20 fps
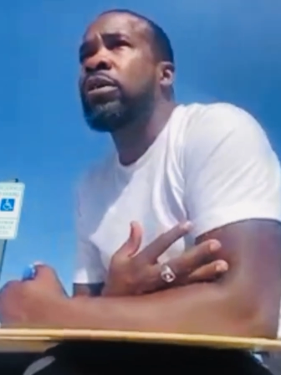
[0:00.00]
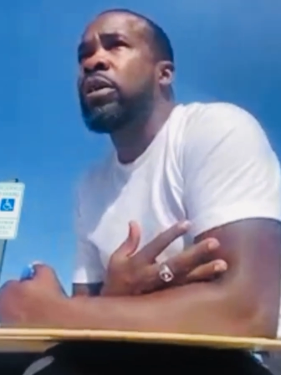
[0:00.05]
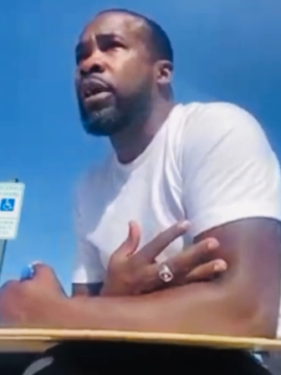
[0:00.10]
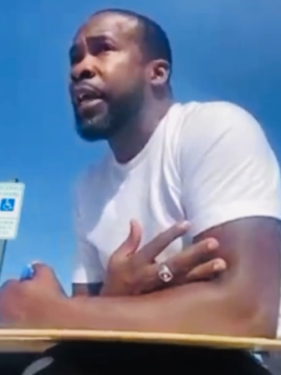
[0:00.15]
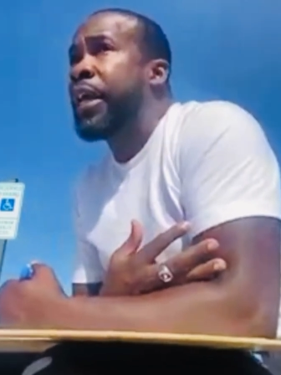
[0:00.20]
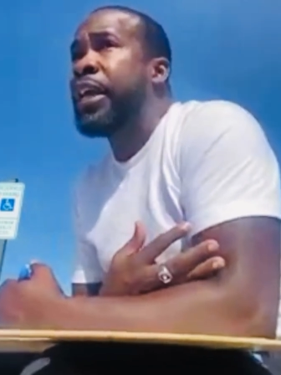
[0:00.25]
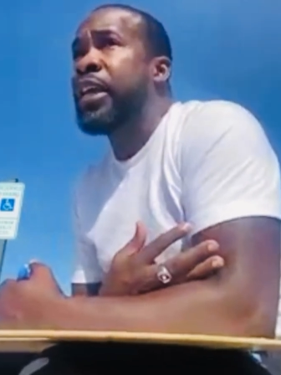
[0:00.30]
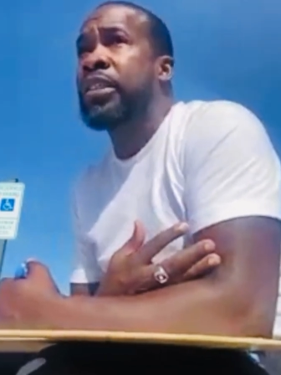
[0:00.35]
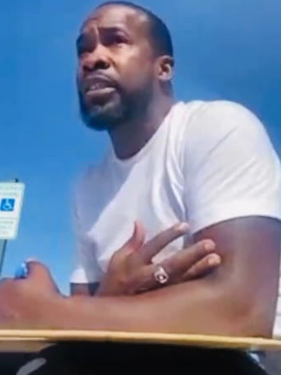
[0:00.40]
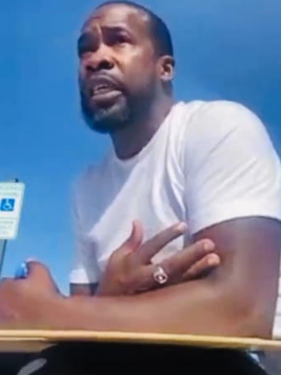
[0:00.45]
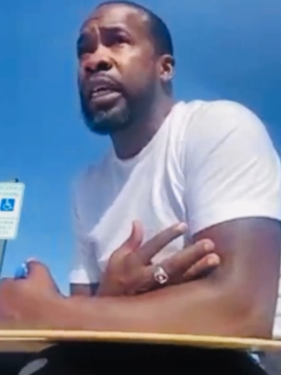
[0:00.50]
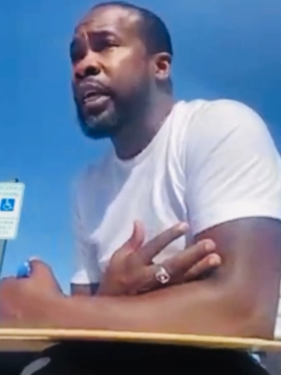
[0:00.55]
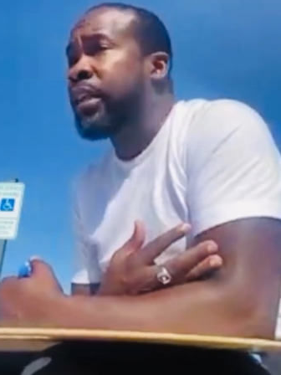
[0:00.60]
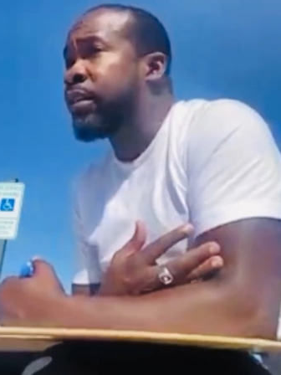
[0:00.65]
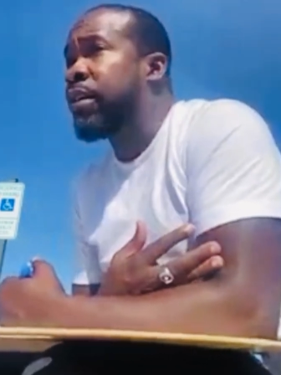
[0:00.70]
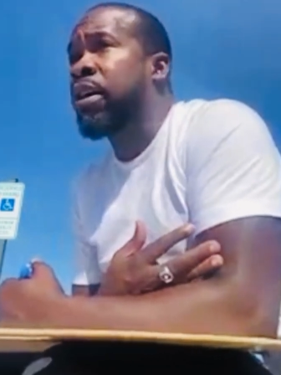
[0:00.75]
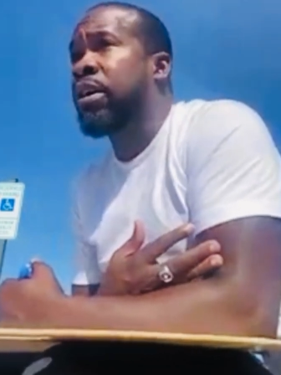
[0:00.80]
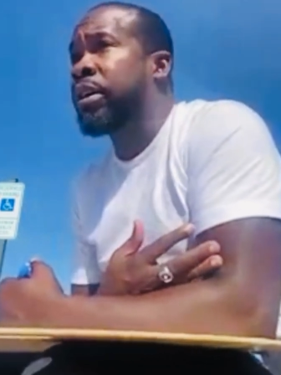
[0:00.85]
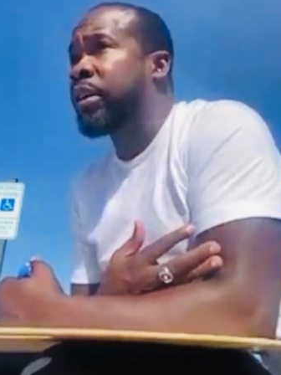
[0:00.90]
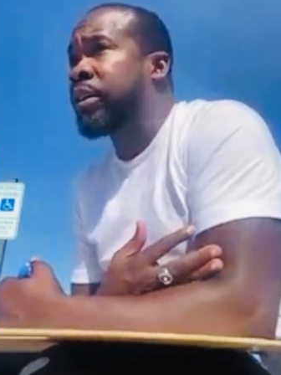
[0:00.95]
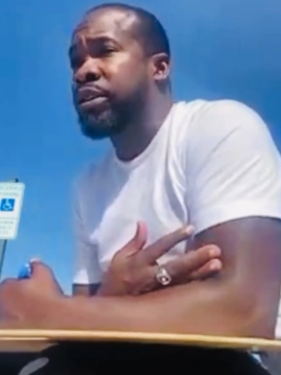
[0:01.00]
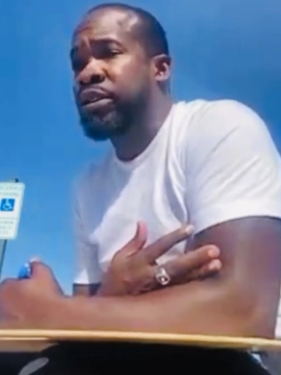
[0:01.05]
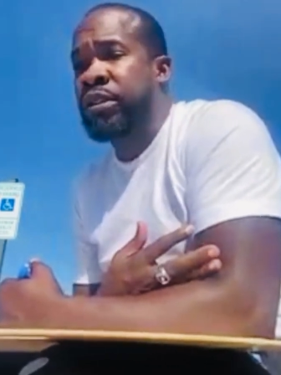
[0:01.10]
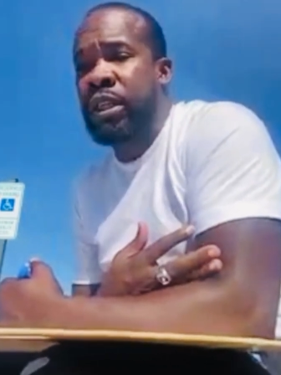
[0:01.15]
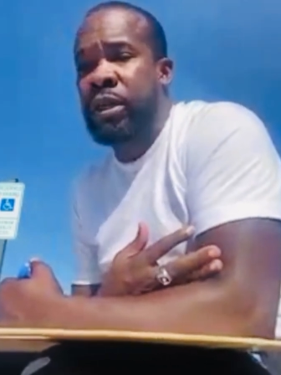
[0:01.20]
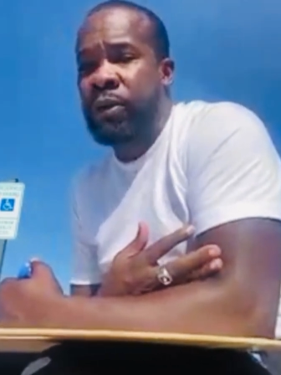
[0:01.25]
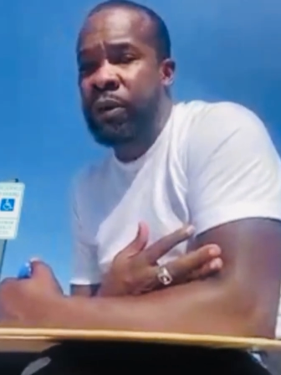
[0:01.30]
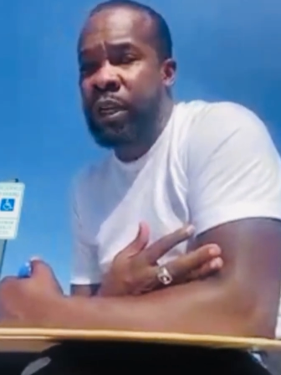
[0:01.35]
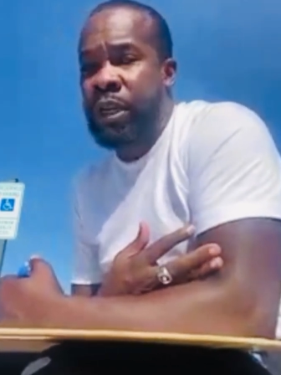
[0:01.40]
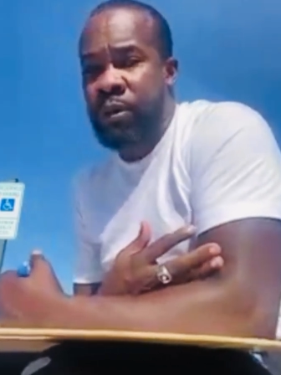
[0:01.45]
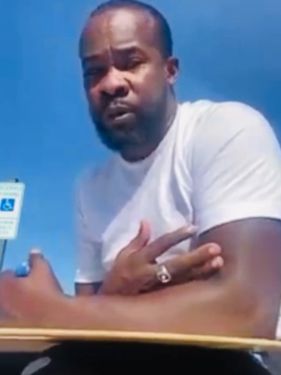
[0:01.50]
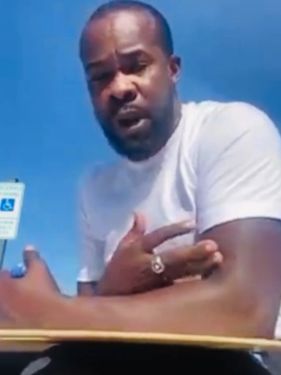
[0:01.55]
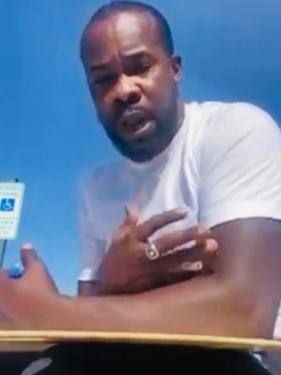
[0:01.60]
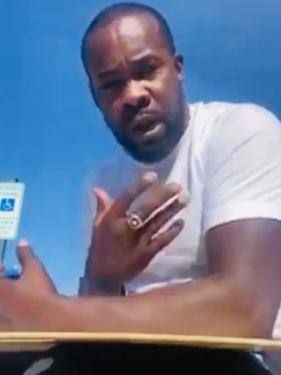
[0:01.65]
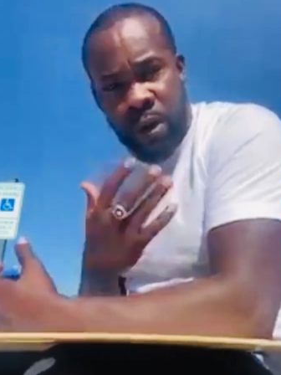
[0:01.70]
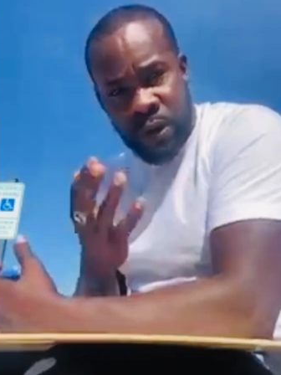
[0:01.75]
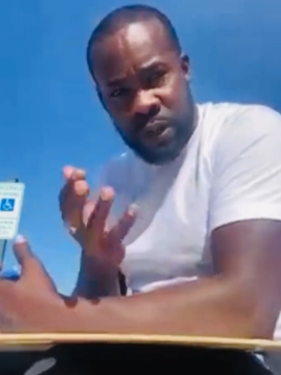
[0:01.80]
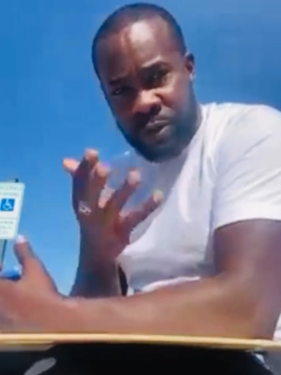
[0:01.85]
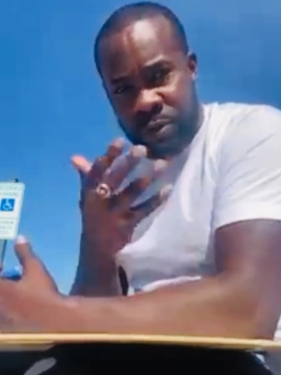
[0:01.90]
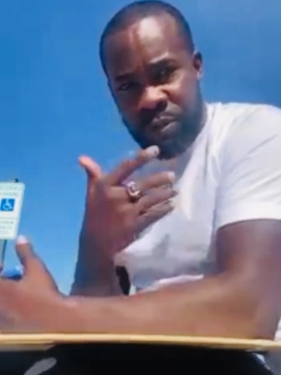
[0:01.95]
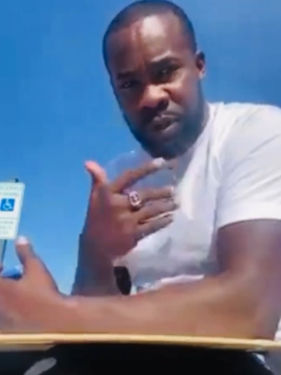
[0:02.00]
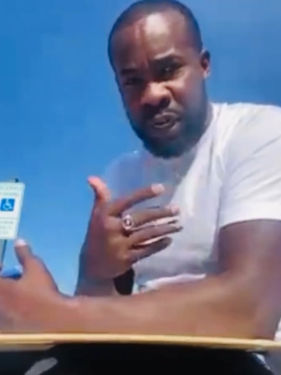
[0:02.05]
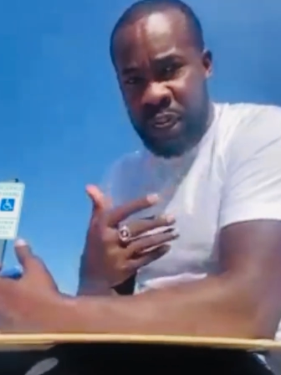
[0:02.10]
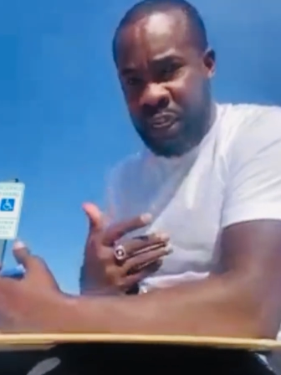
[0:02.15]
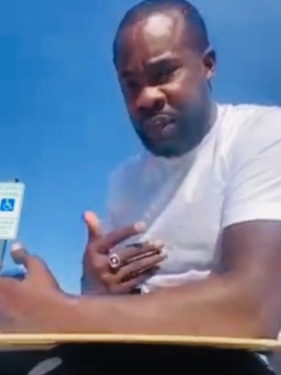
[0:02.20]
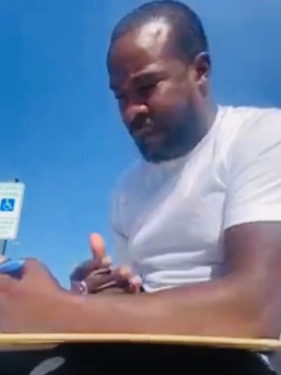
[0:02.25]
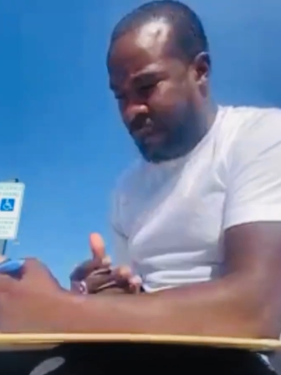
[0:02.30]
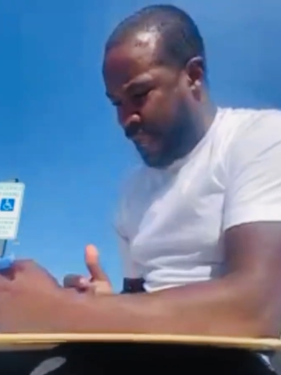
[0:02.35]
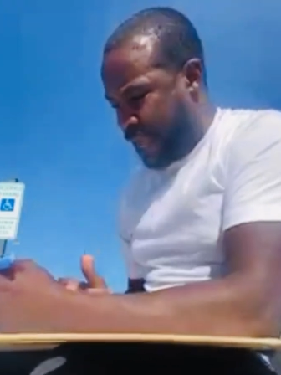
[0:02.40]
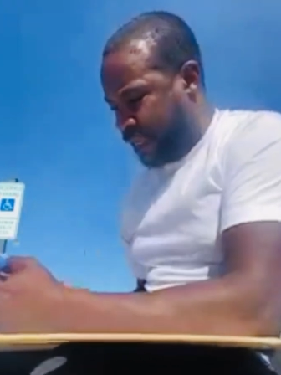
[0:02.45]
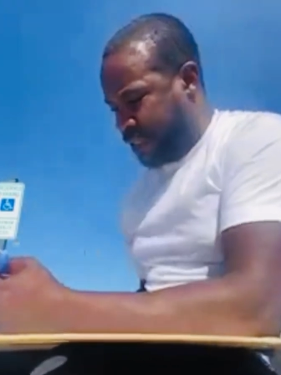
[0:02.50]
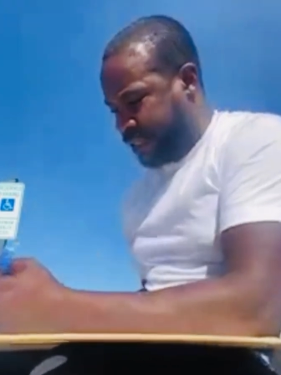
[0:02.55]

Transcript: Asia, Antarctica, somewhere. He would always bring back